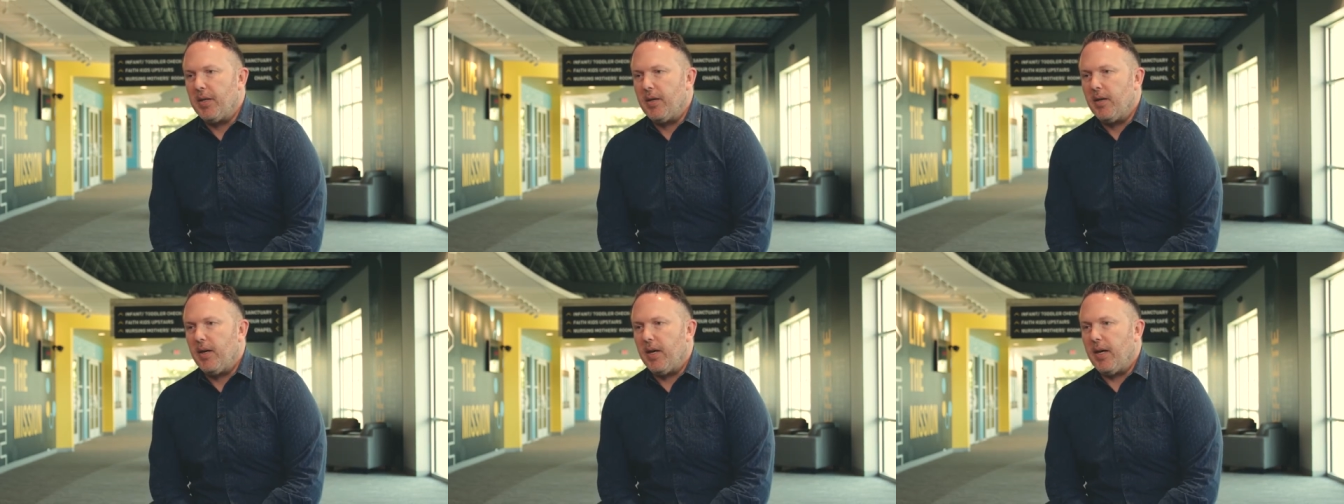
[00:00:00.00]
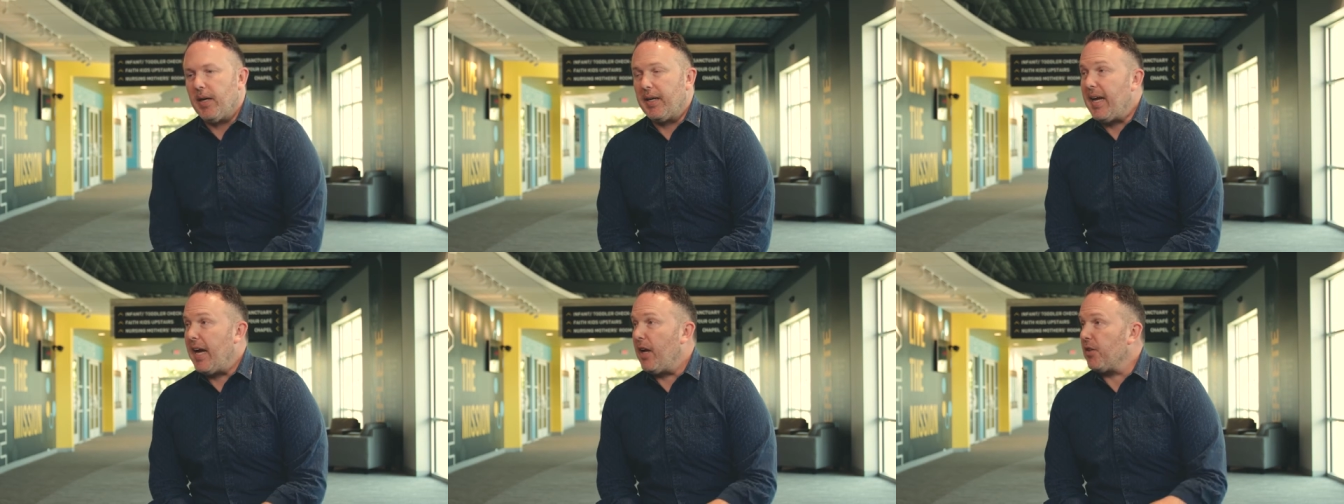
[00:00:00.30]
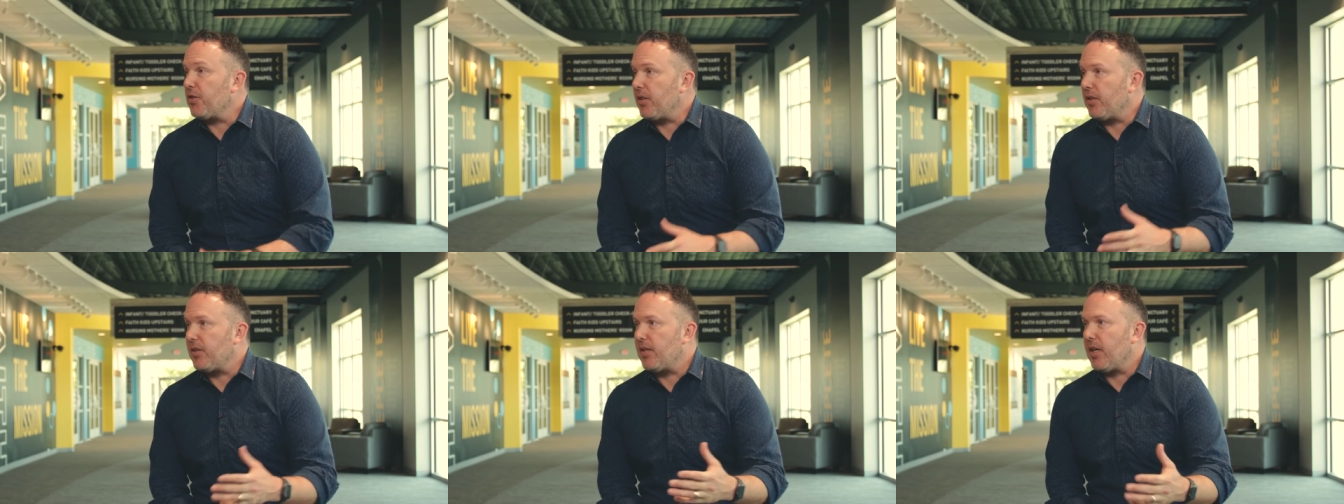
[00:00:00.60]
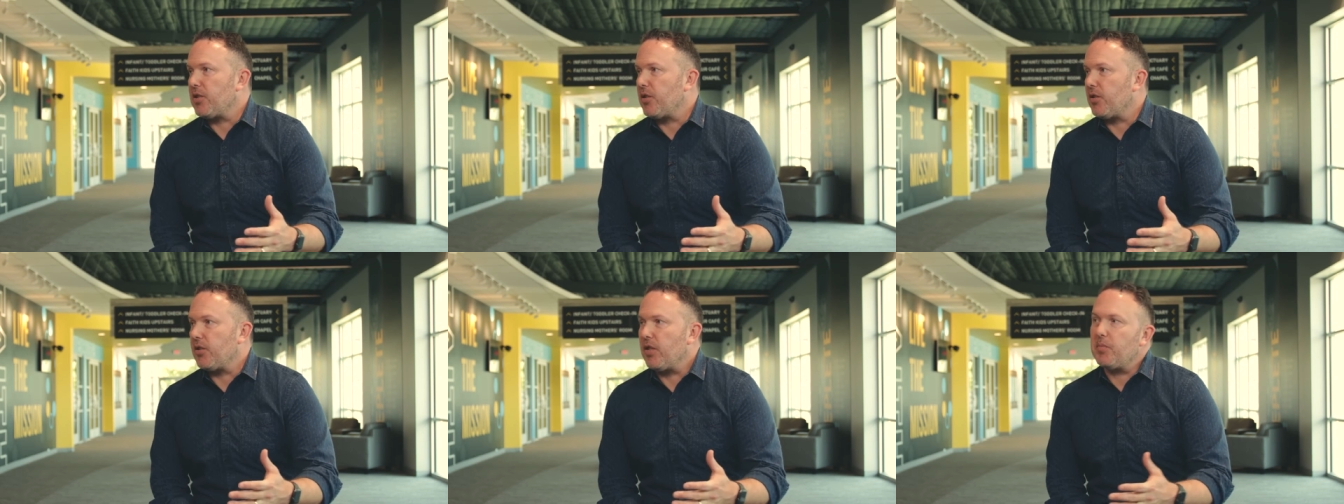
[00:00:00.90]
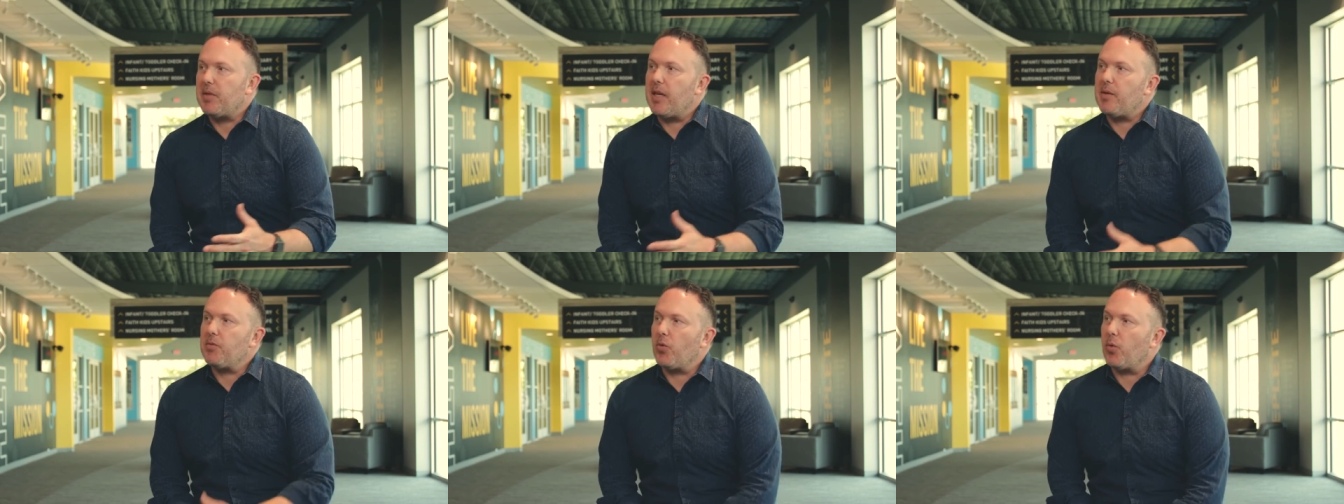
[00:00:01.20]
counseling sessions
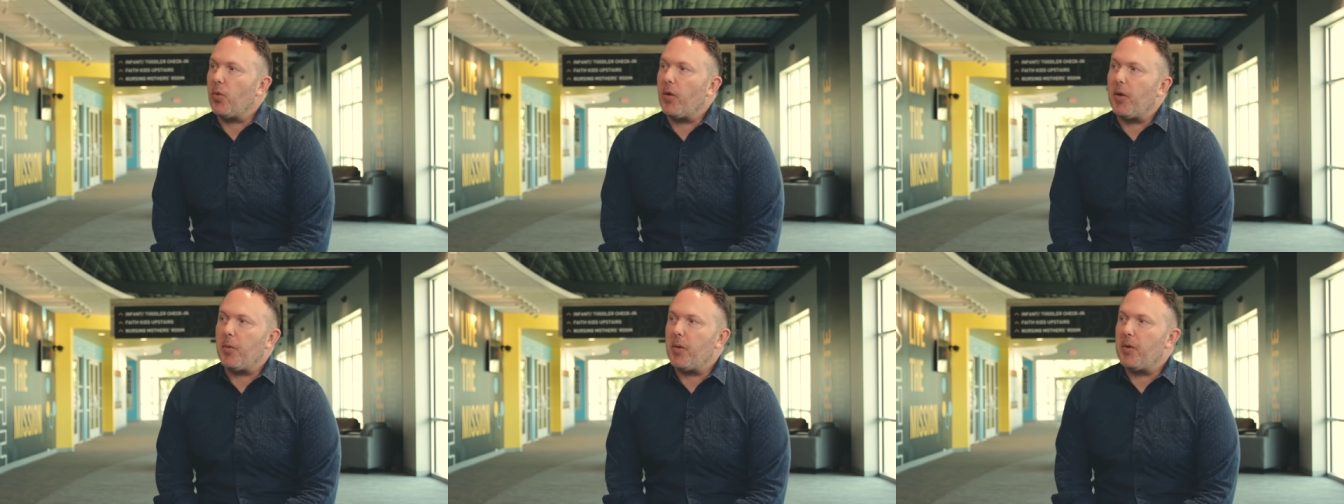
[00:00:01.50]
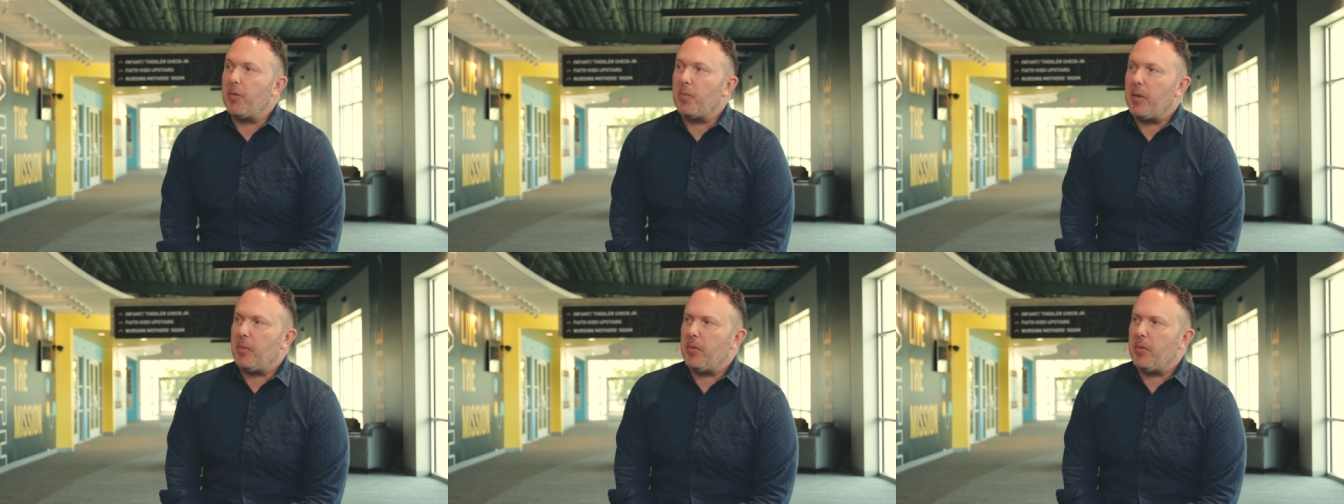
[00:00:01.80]
sometimes with one-on-one people.